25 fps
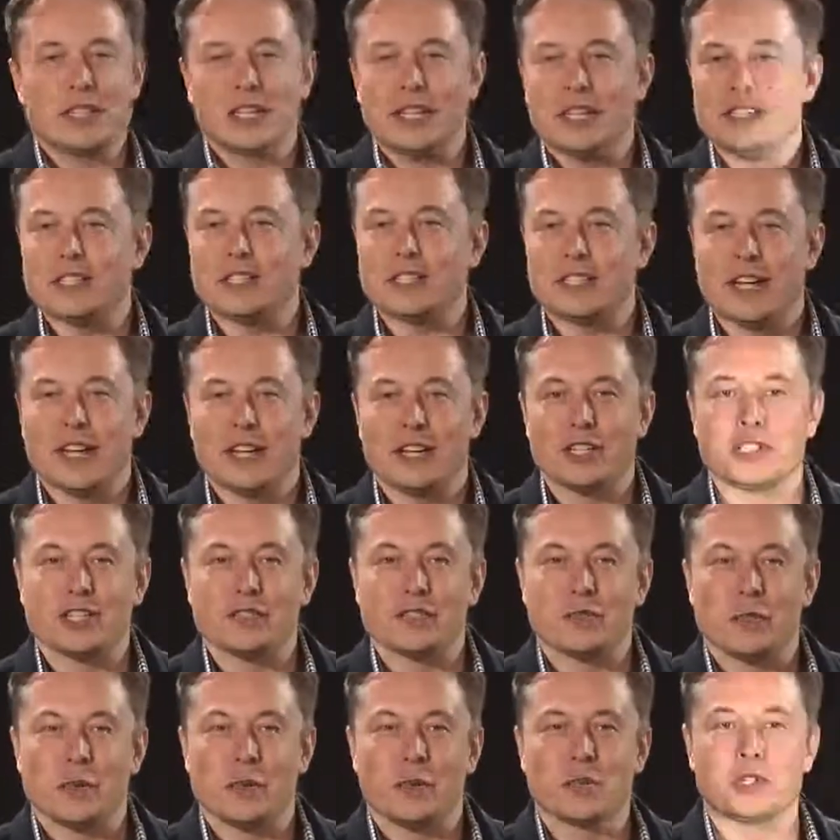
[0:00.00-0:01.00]
D stands
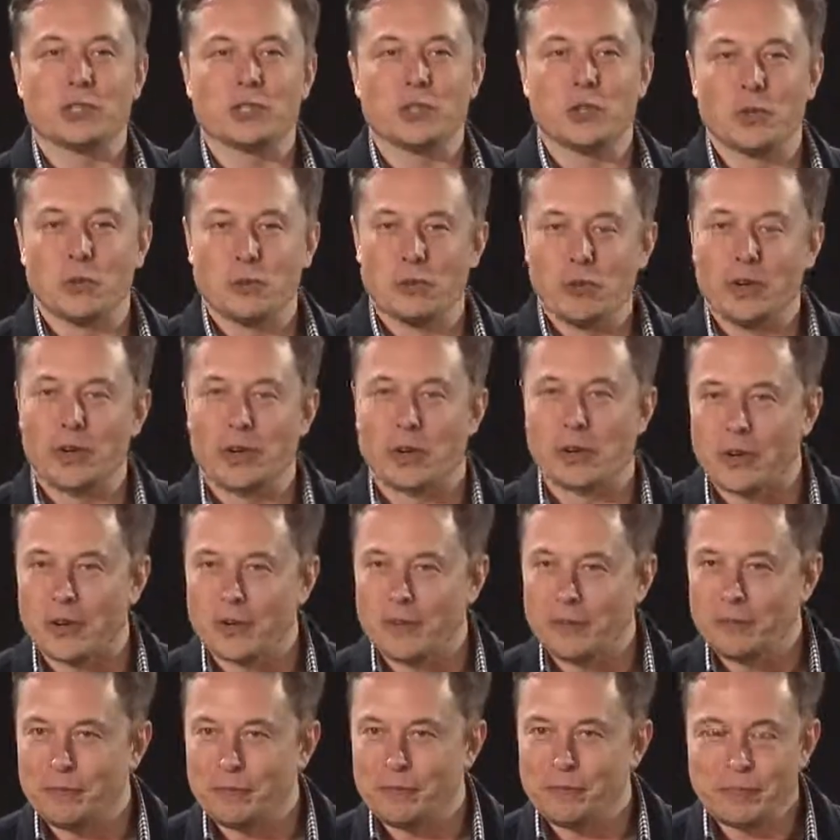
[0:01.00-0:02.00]
for dual motor.
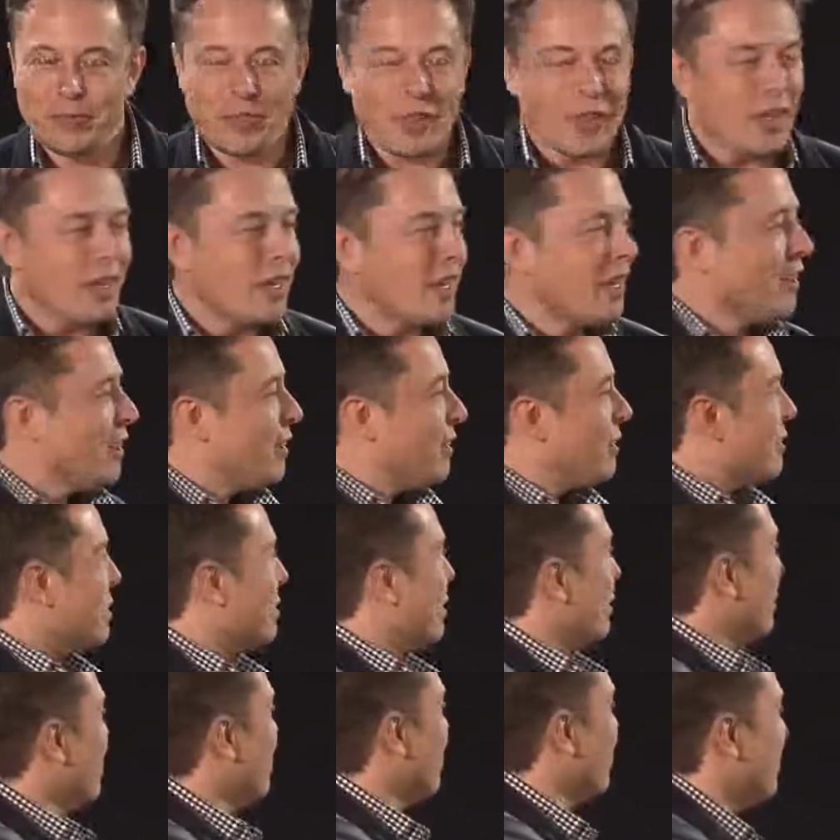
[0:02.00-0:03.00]

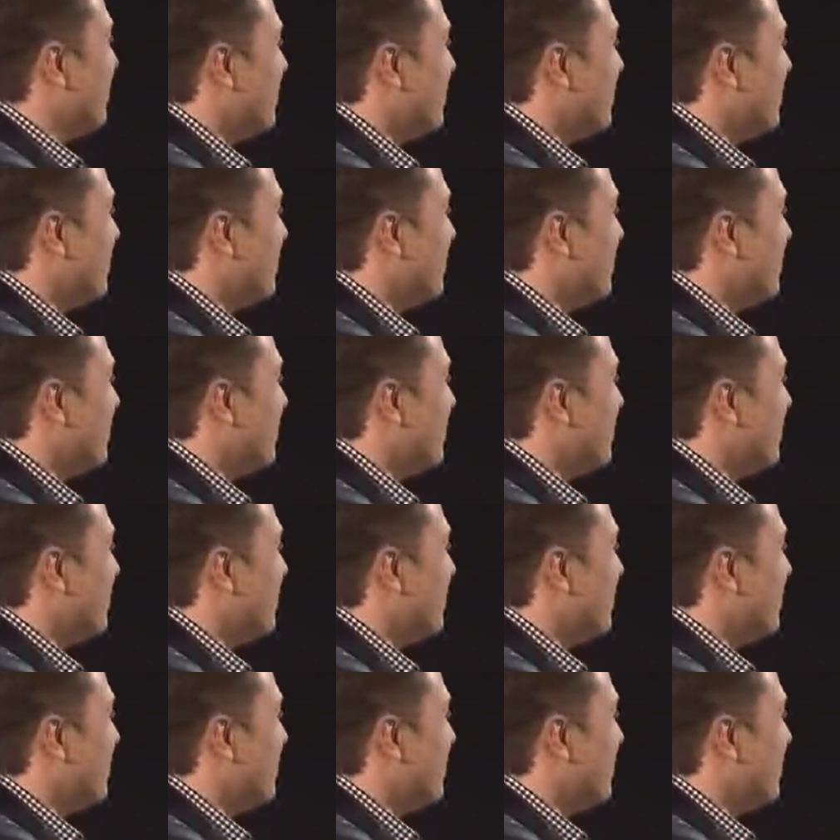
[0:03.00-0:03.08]
So